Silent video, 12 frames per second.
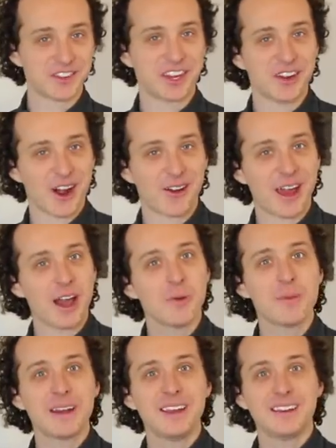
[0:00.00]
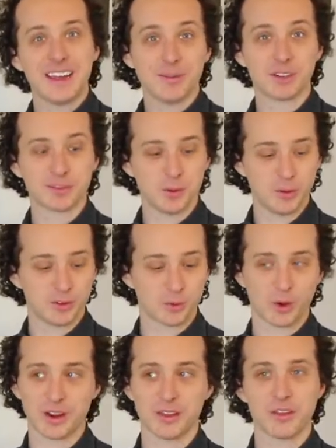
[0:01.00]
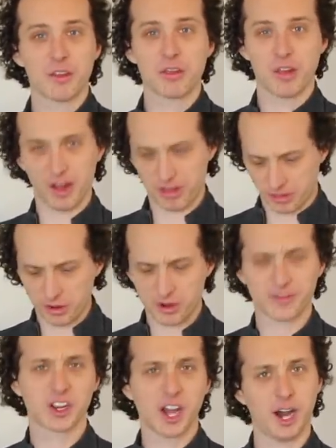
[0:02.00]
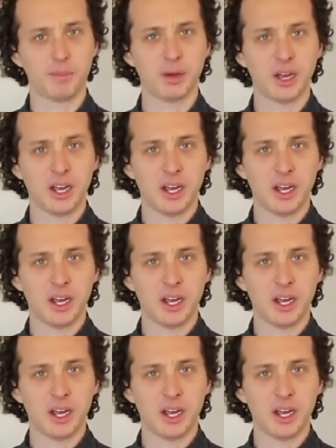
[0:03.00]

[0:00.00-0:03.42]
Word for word: figure out how many tablespoons were in the th a third of a cup.